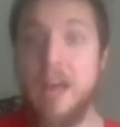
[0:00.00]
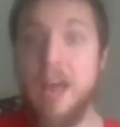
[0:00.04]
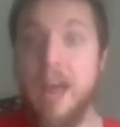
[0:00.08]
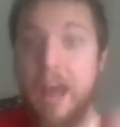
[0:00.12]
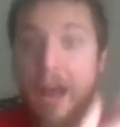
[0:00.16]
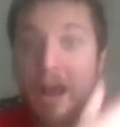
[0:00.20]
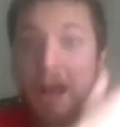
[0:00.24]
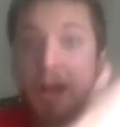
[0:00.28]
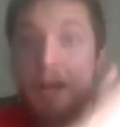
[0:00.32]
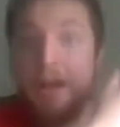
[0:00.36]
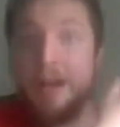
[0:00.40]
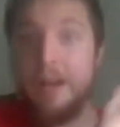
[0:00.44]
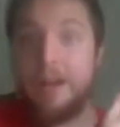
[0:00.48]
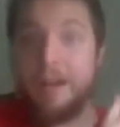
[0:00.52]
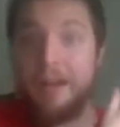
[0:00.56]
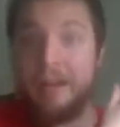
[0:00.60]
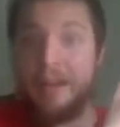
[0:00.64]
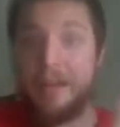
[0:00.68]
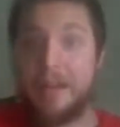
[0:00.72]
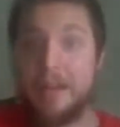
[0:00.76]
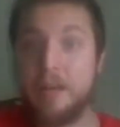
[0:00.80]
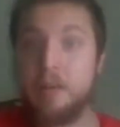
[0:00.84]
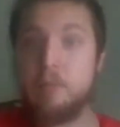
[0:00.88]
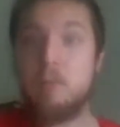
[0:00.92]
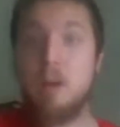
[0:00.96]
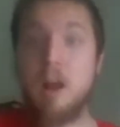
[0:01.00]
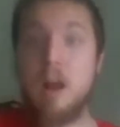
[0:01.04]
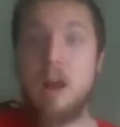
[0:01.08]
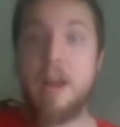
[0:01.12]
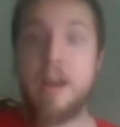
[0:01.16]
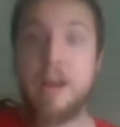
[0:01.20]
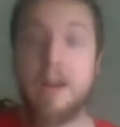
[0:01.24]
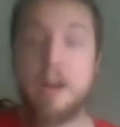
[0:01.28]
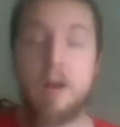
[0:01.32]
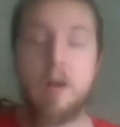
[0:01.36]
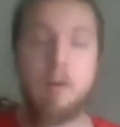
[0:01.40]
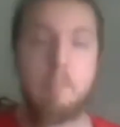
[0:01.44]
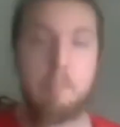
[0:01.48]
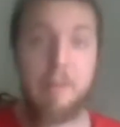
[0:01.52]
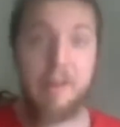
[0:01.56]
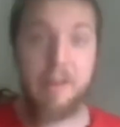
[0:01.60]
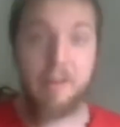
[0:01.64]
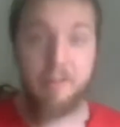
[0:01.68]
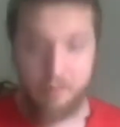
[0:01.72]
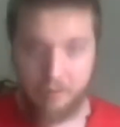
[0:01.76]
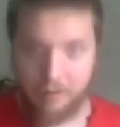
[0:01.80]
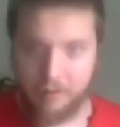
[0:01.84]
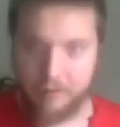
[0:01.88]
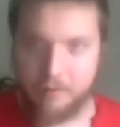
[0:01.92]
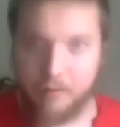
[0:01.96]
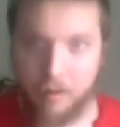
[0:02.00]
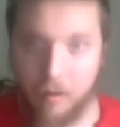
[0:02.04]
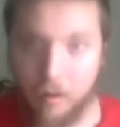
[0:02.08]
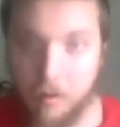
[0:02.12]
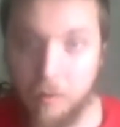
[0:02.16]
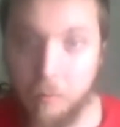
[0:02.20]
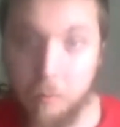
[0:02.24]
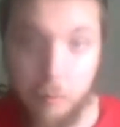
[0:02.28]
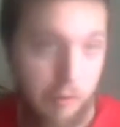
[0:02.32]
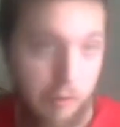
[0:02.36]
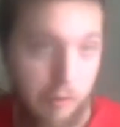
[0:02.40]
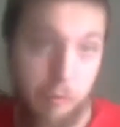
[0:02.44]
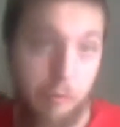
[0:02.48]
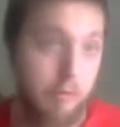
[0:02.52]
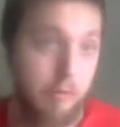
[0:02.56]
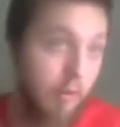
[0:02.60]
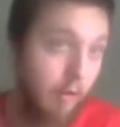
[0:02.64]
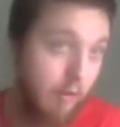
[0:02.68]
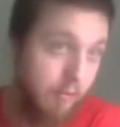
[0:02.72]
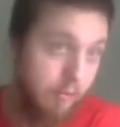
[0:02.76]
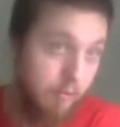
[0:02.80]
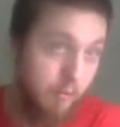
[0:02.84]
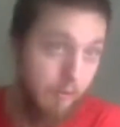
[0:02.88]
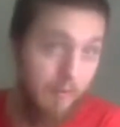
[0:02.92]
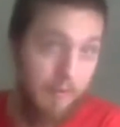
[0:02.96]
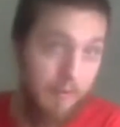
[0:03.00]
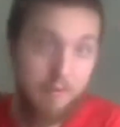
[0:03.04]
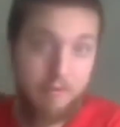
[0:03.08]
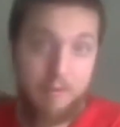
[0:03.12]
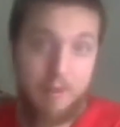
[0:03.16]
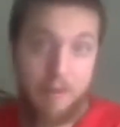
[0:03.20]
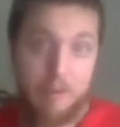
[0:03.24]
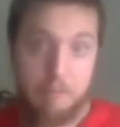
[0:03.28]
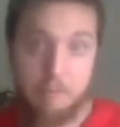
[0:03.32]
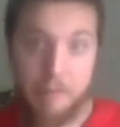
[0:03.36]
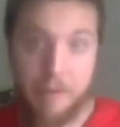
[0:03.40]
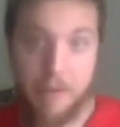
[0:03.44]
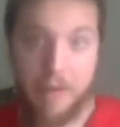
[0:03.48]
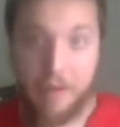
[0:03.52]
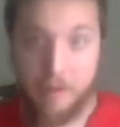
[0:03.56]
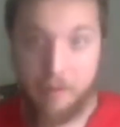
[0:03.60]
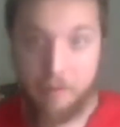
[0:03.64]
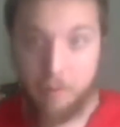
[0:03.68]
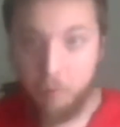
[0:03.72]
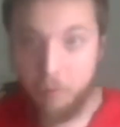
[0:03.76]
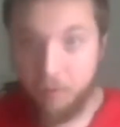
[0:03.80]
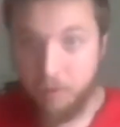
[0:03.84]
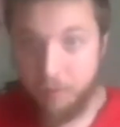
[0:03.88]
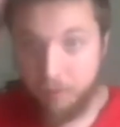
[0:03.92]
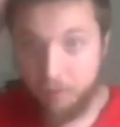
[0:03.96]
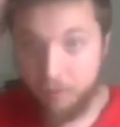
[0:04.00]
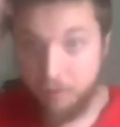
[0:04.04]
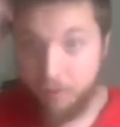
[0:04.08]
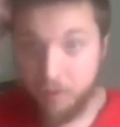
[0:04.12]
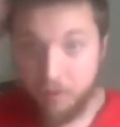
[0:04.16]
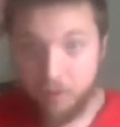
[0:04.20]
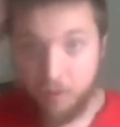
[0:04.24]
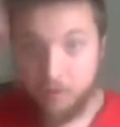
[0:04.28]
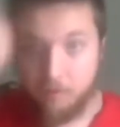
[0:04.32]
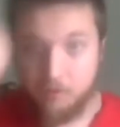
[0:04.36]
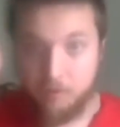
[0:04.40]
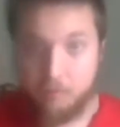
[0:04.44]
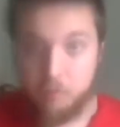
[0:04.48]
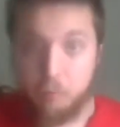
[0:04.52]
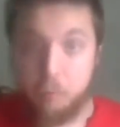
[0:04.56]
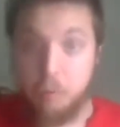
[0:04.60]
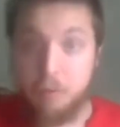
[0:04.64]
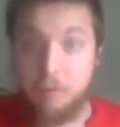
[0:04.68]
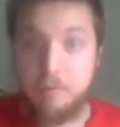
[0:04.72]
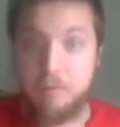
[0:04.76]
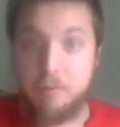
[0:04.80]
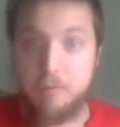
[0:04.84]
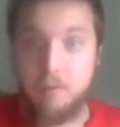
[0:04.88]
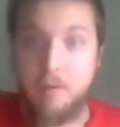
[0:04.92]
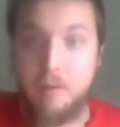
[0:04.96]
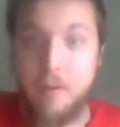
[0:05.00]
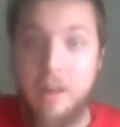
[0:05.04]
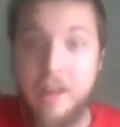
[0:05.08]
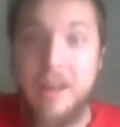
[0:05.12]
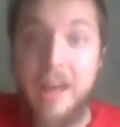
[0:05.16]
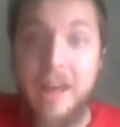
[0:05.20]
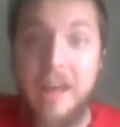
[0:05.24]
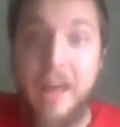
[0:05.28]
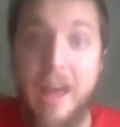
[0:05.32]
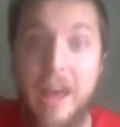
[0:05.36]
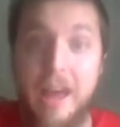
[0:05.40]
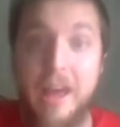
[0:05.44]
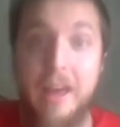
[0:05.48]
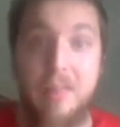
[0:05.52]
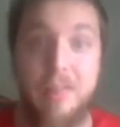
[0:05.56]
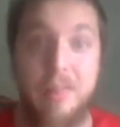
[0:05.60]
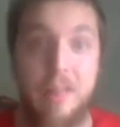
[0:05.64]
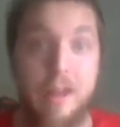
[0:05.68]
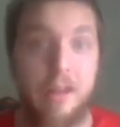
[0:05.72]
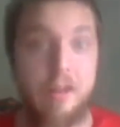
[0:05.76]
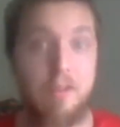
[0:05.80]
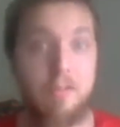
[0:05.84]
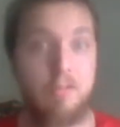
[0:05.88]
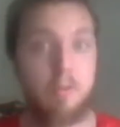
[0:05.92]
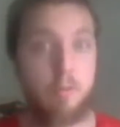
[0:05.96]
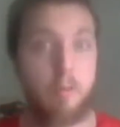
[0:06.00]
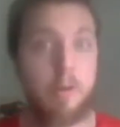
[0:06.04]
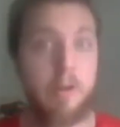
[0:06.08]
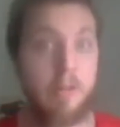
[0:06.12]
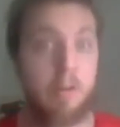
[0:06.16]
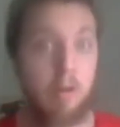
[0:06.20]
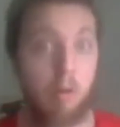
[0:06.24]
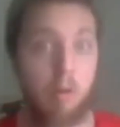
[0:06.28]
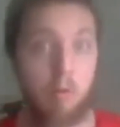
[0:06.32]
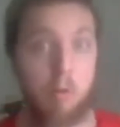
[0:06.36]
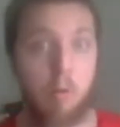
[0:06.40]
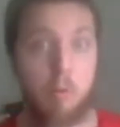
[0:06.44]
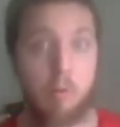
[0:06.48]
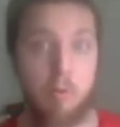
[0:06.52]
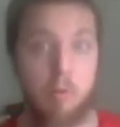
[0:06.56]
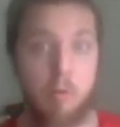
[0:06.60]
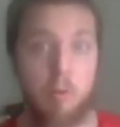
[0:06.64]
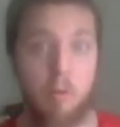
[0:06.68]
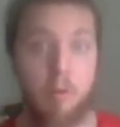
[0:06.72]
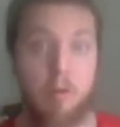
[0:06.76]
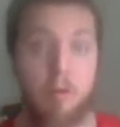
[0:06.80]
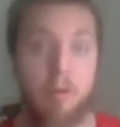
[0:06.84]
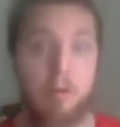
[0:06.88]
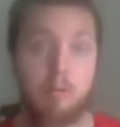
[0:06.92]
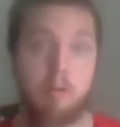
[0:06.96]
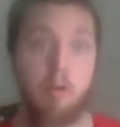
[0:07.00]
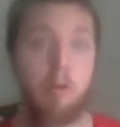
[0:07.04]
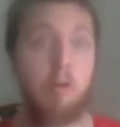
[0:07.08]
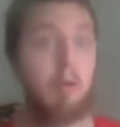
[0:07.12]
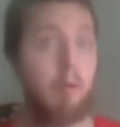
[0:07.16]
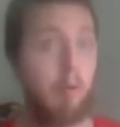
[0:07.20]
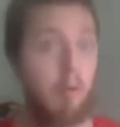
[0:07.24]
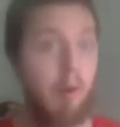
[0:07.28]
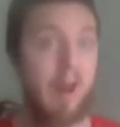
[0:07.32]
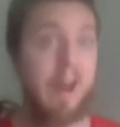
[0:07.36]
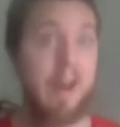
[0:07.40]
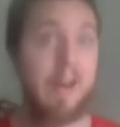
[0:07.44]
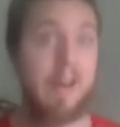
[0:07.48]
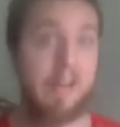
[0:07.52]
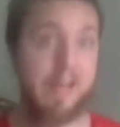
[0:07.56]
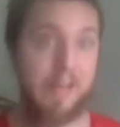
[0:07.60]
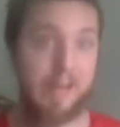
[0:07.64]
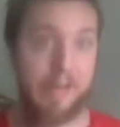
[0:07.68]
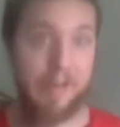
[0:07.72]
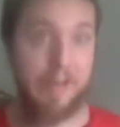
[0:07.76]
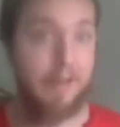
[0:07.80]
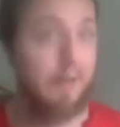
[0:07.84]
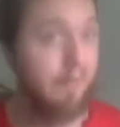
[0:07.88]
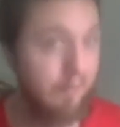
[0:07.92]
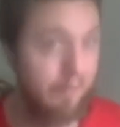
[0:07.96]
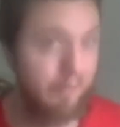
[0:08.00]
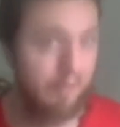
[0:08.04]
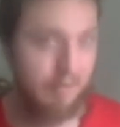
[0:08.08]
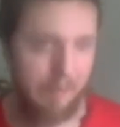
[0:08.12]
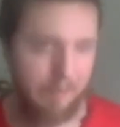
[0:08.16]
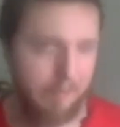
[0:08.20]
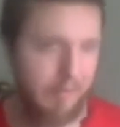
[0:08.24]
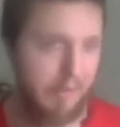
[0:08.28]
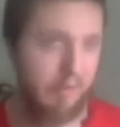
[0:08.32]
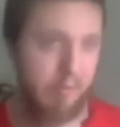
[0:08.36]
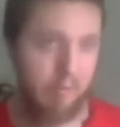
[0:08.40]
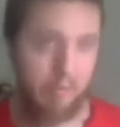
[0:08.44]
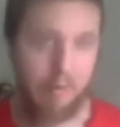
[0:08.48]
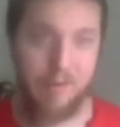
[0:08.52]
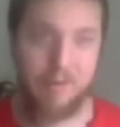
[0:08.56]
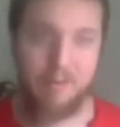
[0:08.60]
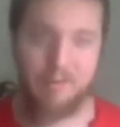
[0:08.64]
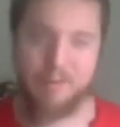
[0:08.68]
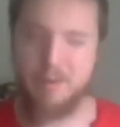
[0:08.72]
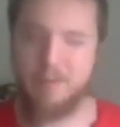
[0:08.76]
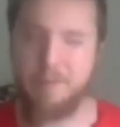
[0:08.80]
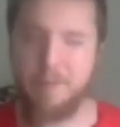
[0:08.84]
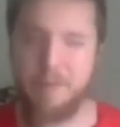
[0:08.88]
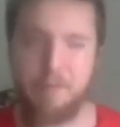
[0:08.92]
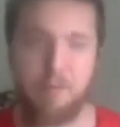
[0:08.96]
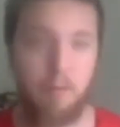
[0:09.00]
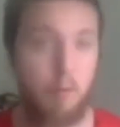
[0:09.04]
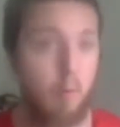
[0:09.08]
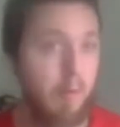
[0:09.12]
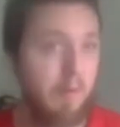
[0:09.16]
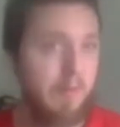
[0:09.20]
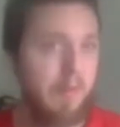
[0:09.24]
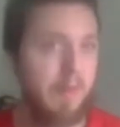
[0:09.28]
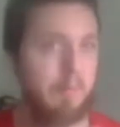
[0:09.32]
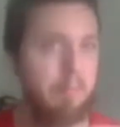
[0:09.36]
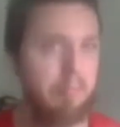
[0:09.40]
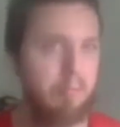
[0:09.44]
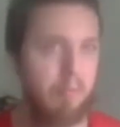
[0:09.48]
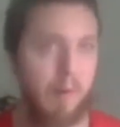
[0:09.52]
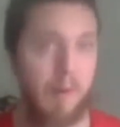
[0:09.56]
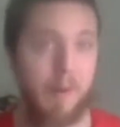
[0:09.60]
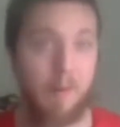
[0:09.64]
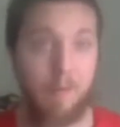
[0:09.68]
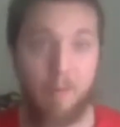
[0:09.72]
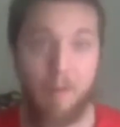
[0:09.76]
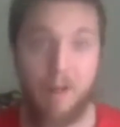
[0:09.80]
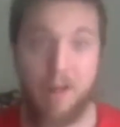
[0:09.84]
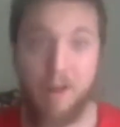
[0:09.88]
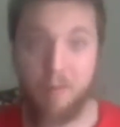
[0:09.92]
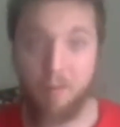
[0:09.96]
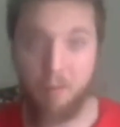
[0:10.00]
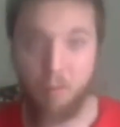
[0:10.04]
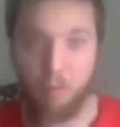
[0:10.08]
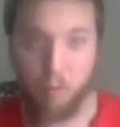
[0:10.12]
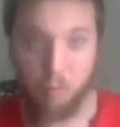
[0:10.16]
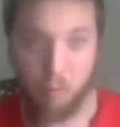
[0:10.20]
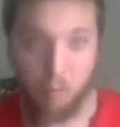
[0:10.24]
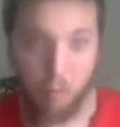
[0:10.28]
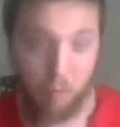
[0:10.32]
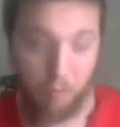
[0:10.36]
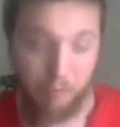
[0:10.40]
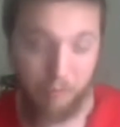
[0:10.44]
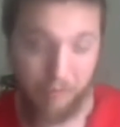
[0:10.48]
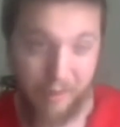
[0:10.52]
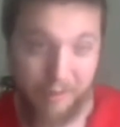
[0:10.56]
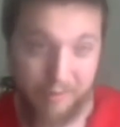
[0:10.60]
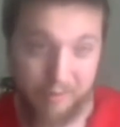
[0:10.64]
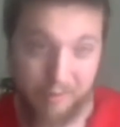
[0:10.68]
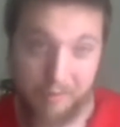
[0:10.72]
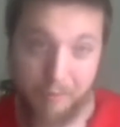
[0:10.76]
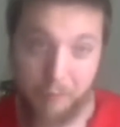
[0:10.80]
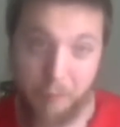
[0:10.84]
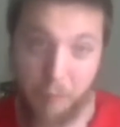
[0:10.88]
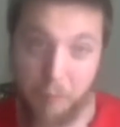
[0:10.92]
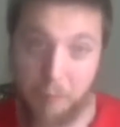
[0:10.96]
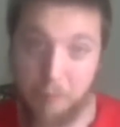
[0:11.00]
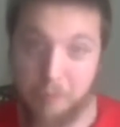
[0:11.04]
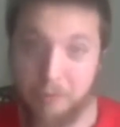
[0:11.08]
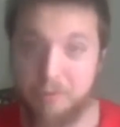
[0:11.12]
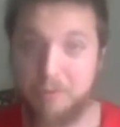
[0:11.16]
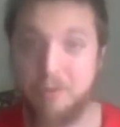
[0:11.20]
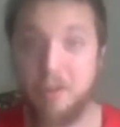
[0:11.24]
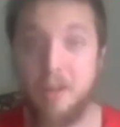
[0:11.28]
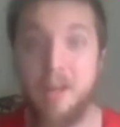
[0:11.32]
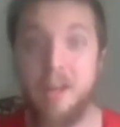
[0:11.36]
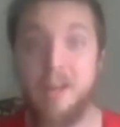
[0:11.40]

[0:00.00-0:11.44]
and Ian Ryan on bass guitar, which was also in the same band with Chris Wilson. And they enjoyed local notoriety in 73 and 74, and they played a lot of local festivals,